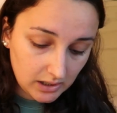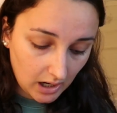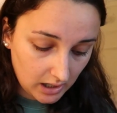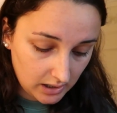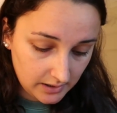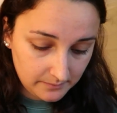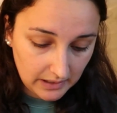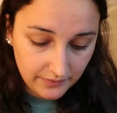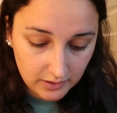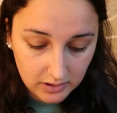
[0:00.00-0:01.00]
Um,
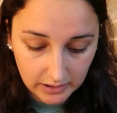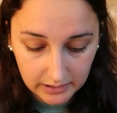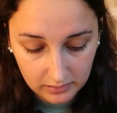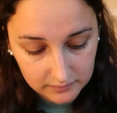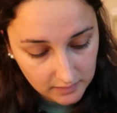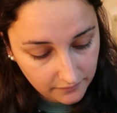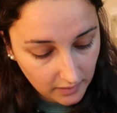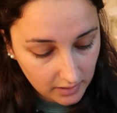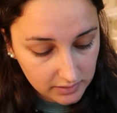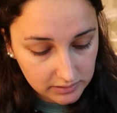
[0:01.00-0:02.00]
and they're good. So
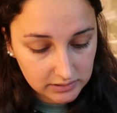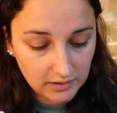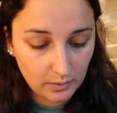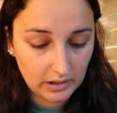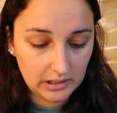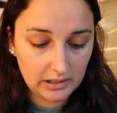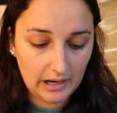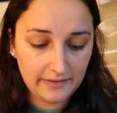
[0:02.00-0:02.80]
far, so good.